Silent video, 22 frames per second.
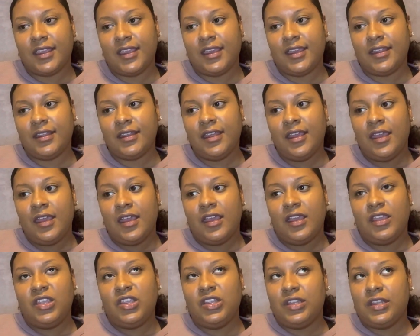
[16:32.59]
And
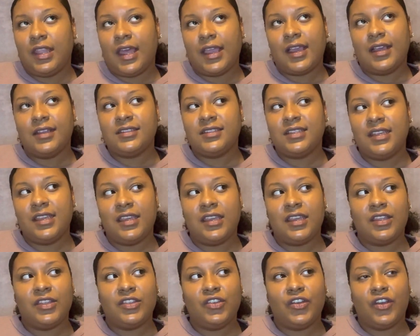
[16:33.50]
like I
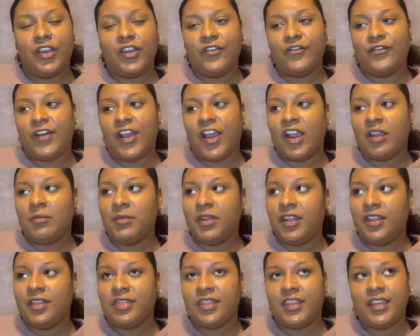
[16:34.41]
said, your environment
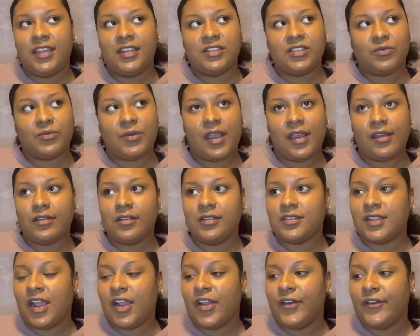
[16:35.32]
and things around us,
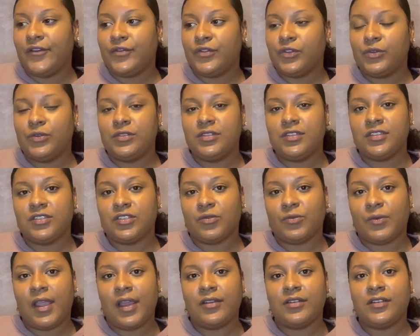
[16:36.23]
our influences
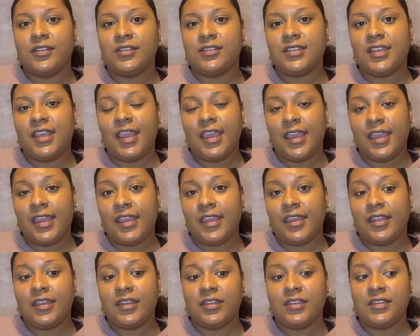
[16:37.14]
around us,
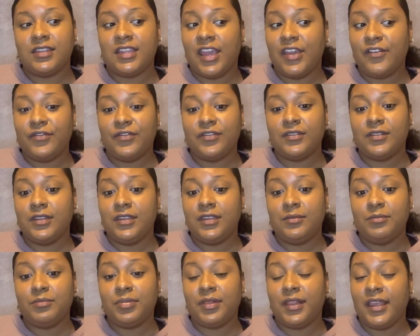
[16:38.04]
can
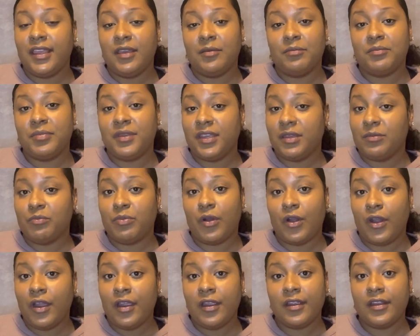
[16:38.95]
definitely play a big
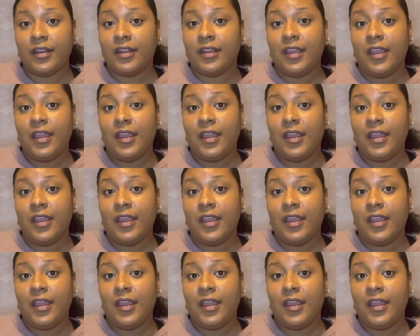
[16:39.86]
part